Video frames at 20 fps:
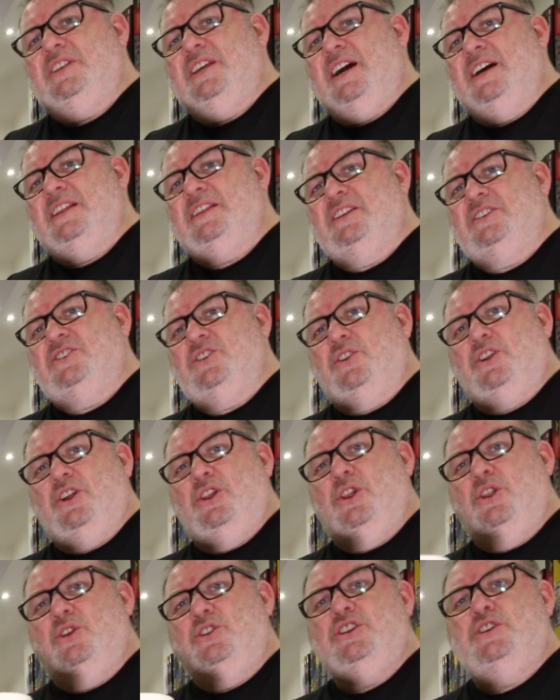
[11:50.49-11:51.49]
They had the sort of
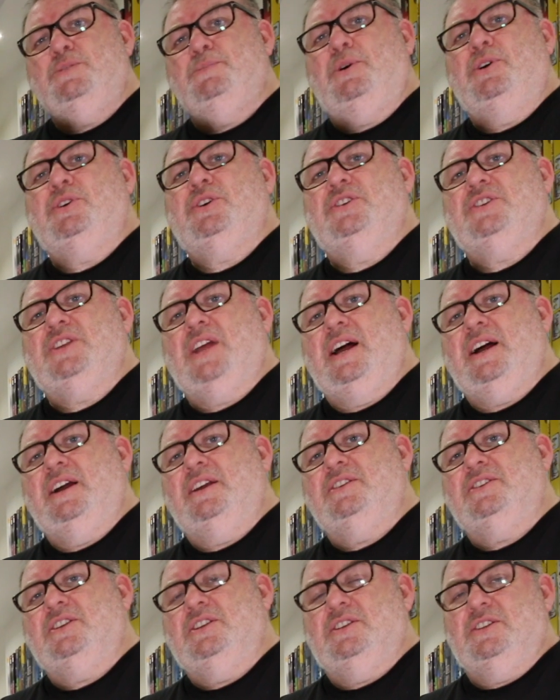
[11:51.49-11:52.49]
lunchbox
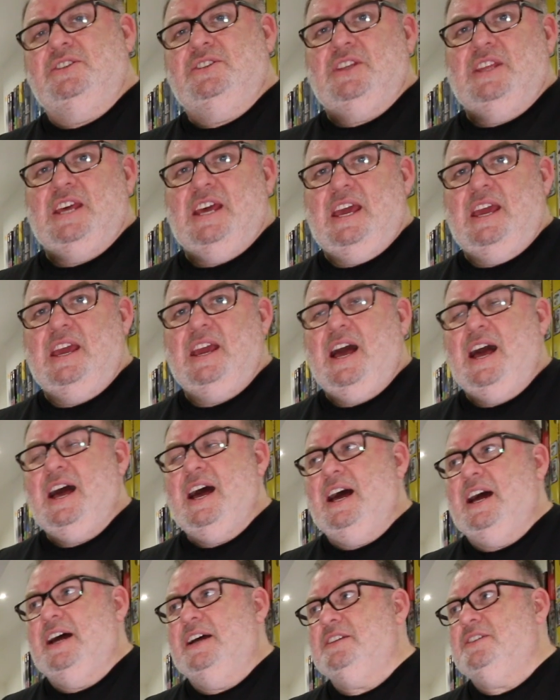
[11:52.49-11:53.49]
sizes, they
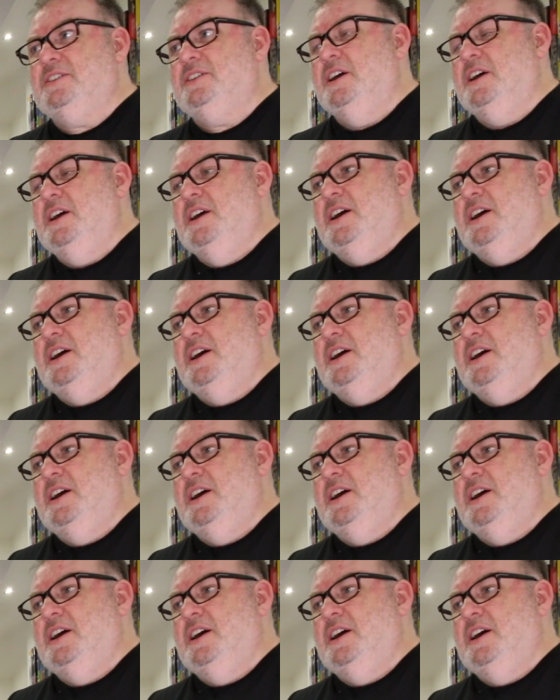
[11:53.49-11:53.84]
had